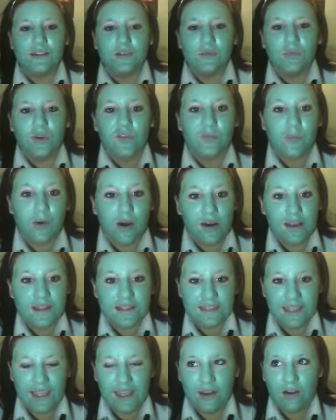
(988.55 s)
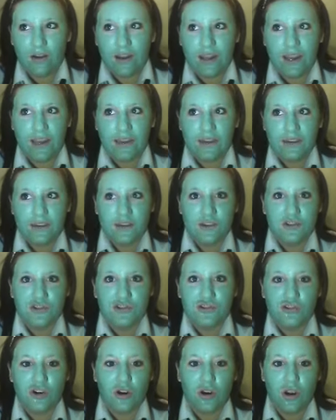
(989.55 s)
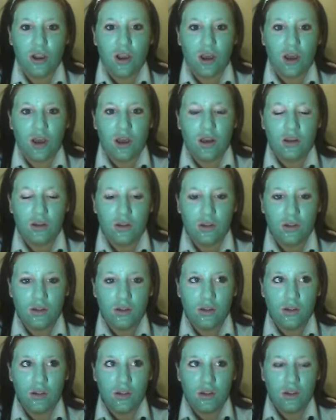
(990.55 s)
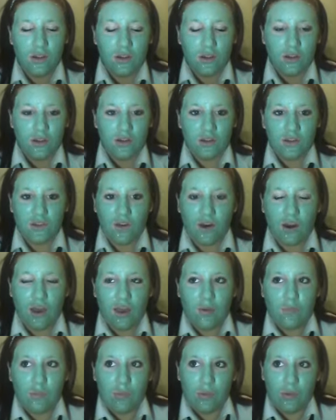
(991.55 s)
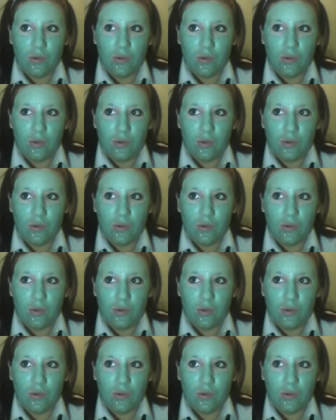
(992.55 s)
With my skin, I needed a stronger type